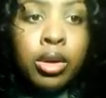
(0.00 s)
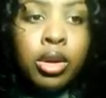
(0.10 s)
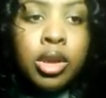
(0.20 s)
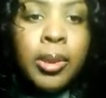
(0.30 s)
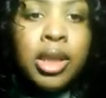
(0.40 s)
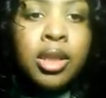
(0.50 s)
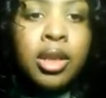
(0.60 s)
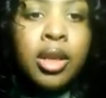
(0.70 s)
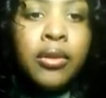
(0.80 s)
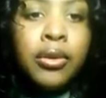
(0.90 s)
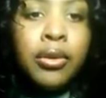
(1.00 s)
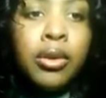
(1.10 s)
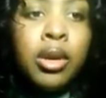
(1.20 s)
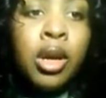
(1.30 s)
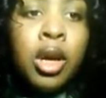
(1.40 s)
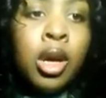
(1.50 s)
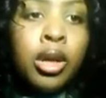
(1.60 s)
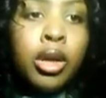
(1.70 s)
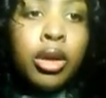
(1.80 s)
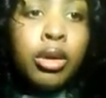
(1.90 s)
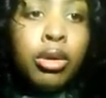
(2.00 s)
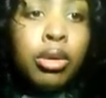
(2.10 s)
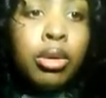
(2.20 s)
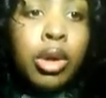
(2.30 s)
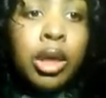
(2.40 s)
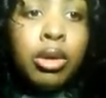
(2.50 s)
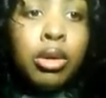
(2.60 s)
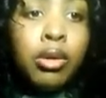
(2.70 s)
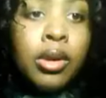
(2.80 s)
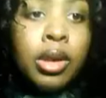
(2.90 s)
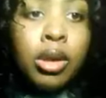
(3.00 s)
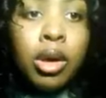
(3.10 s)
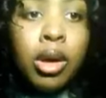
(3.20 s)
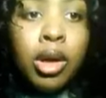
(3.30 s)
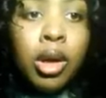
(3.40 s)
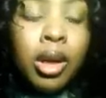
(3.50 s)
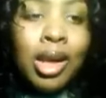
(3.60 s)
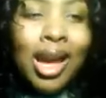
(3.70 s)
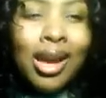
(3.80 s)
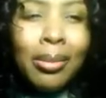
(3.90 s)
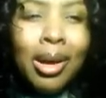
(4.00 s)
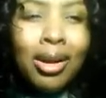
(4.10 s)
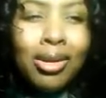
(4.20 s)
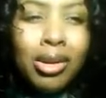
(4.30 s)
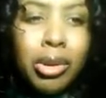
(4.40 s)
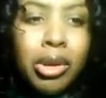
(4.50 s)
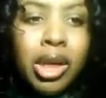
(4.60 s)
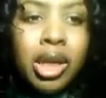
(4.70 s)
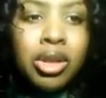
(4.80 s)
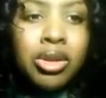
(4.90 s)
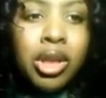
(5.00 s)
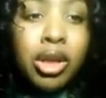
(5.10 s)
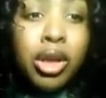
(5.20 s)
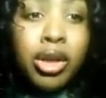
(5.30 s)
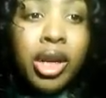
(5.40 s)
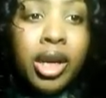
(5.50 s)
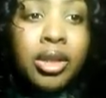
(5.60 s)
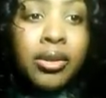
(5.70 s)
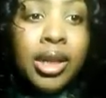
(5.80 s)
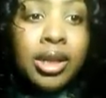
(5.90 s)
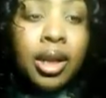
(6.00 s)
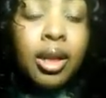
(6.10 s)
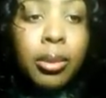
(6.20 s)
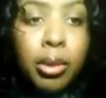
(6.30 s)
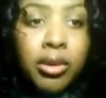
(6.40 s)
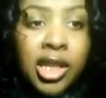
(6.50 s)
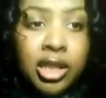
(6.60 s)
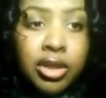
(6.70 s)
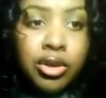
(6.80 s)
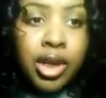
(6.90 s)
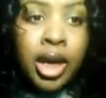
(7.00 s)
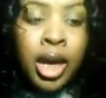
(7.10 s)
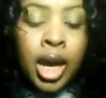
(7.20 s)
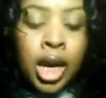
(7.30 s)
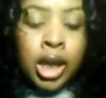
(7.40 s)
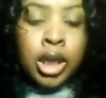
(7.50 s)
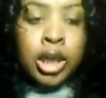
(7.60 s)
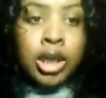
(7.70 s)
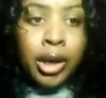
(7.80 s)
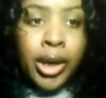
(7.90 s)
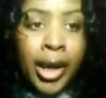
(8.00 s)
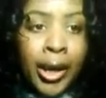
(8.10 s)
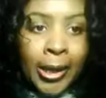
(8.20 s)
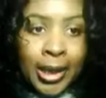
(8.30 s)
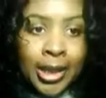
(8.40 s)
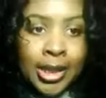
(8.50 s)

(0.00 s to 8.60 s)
Especially if you're new and you don't really know a lot about the beauty industry, or you're interested in the beauty industry. So yeah.